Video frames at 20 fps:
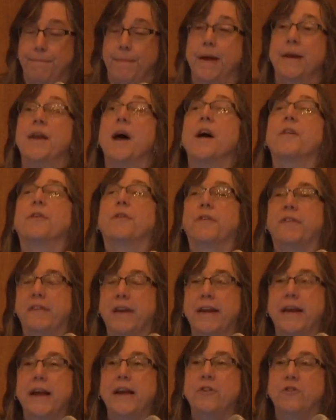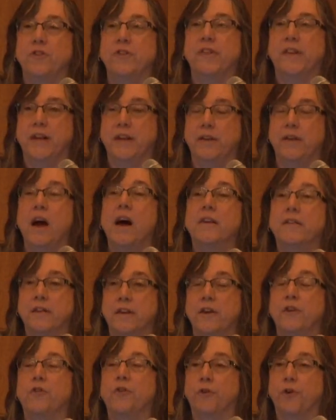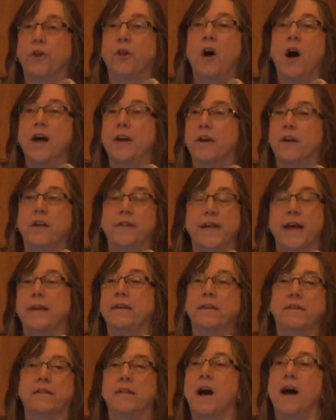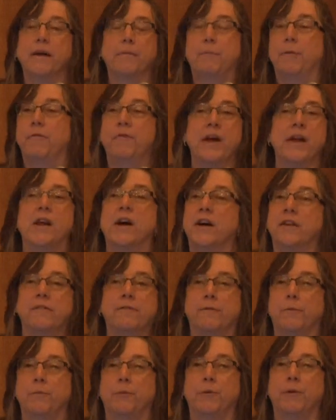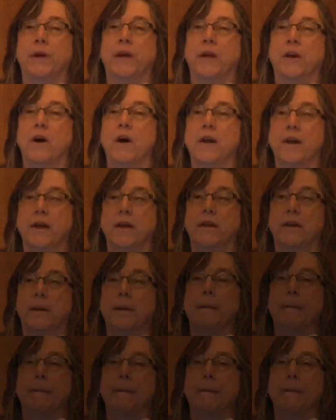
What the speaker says: another state agency does an internal audit on that does not prevent us from doing an audit.